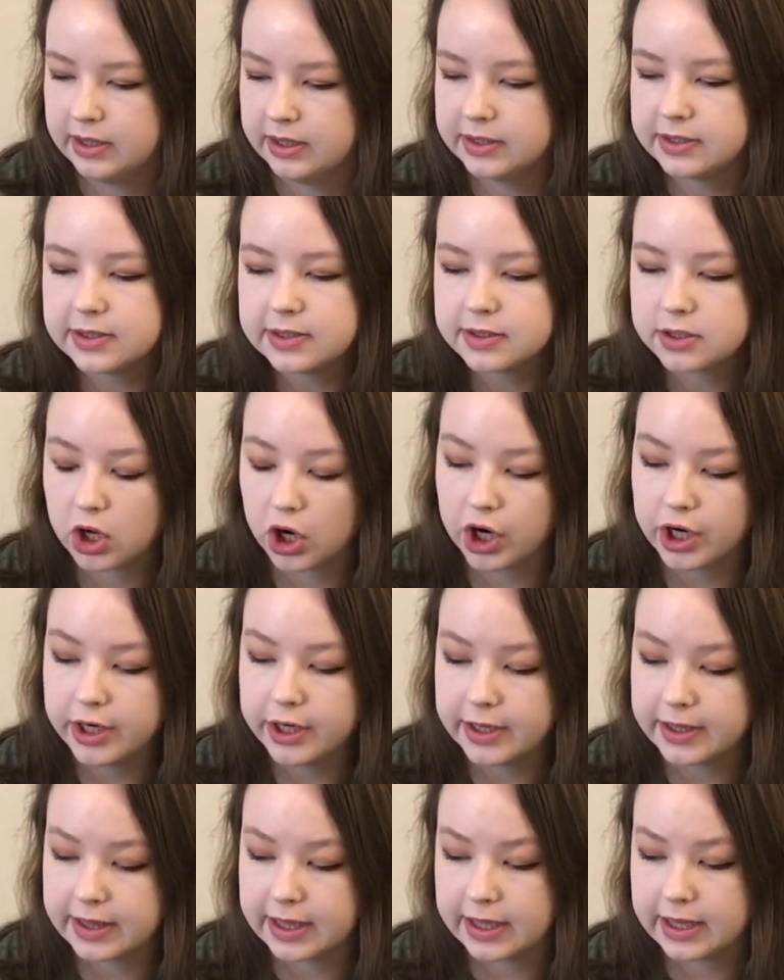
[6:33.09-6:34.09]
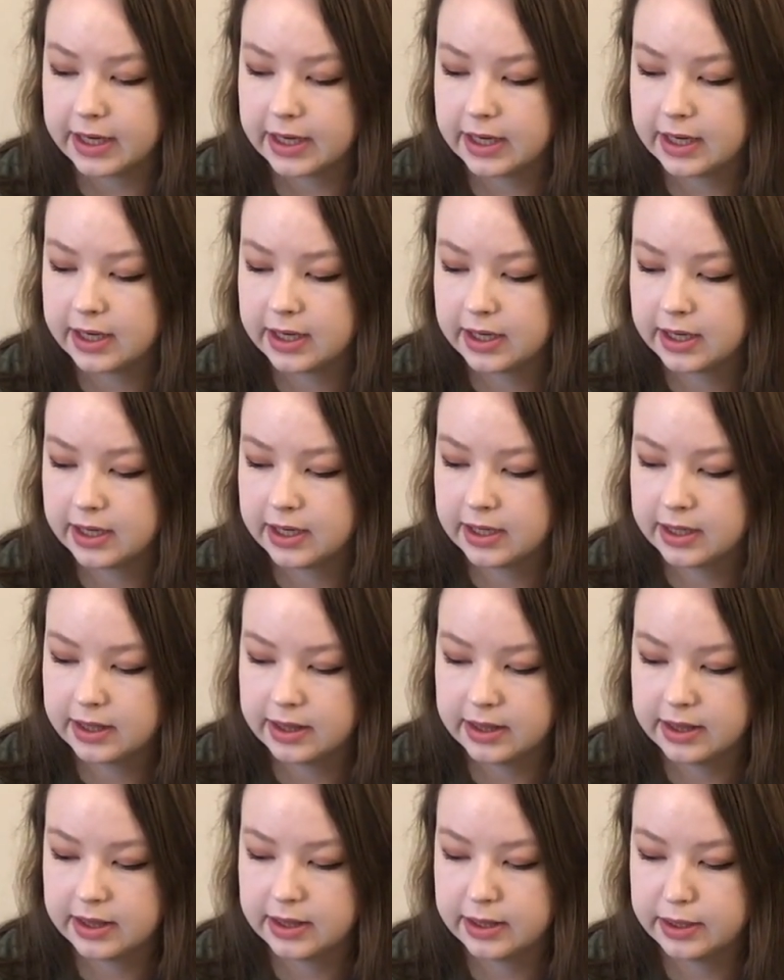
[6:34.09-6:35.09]
This is harder
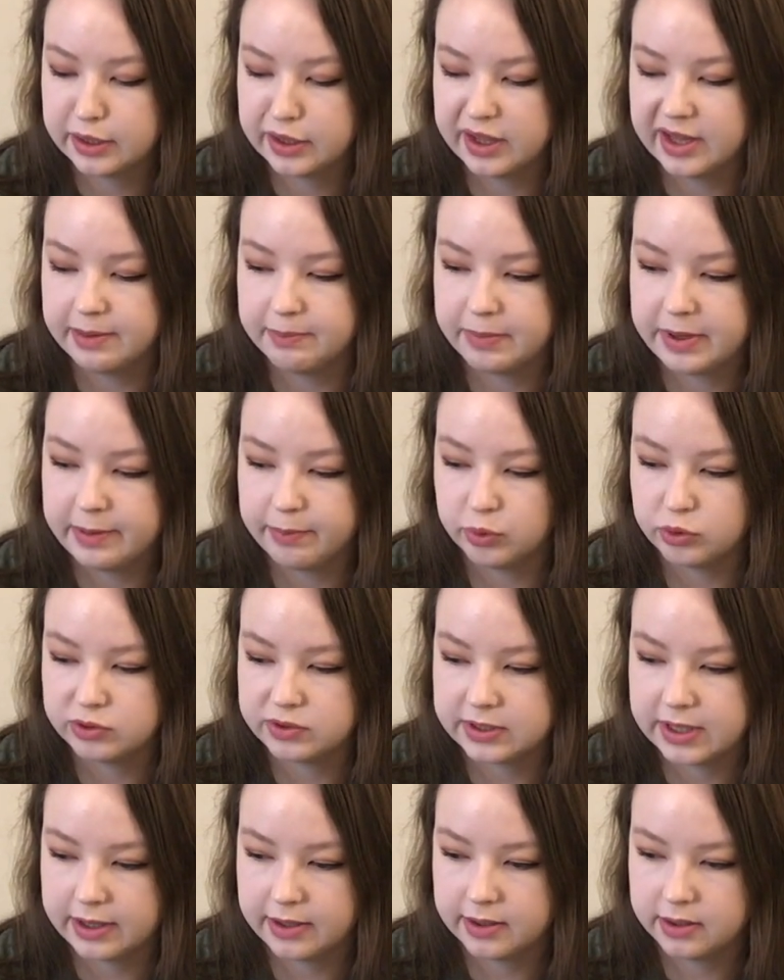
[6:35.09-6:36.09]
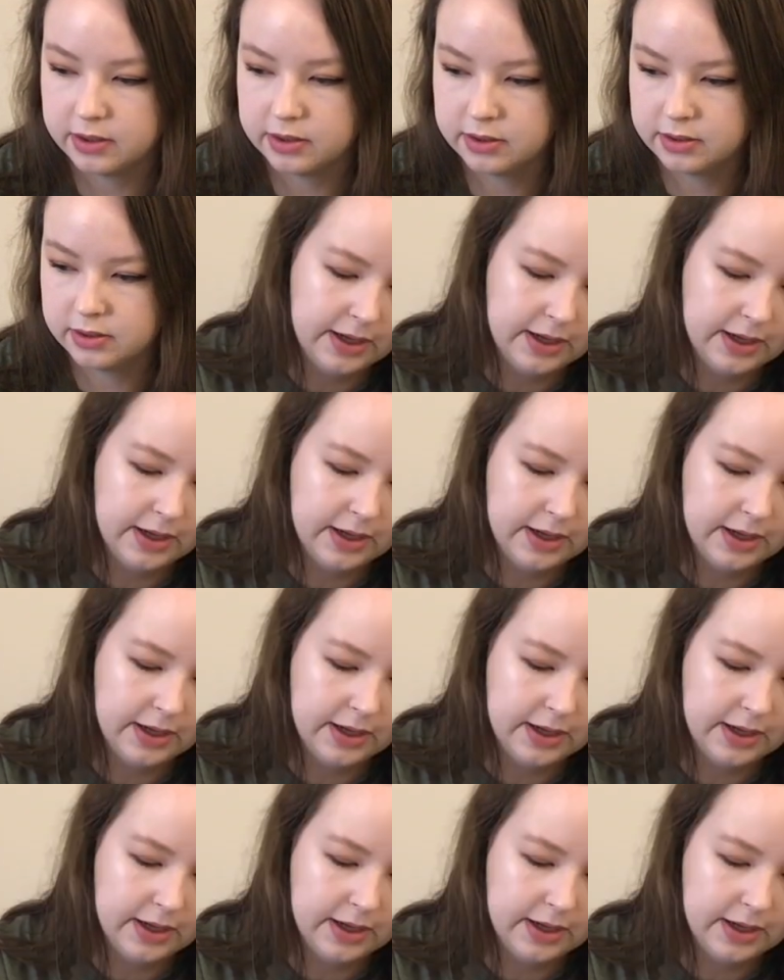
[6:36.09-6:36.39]
than people said.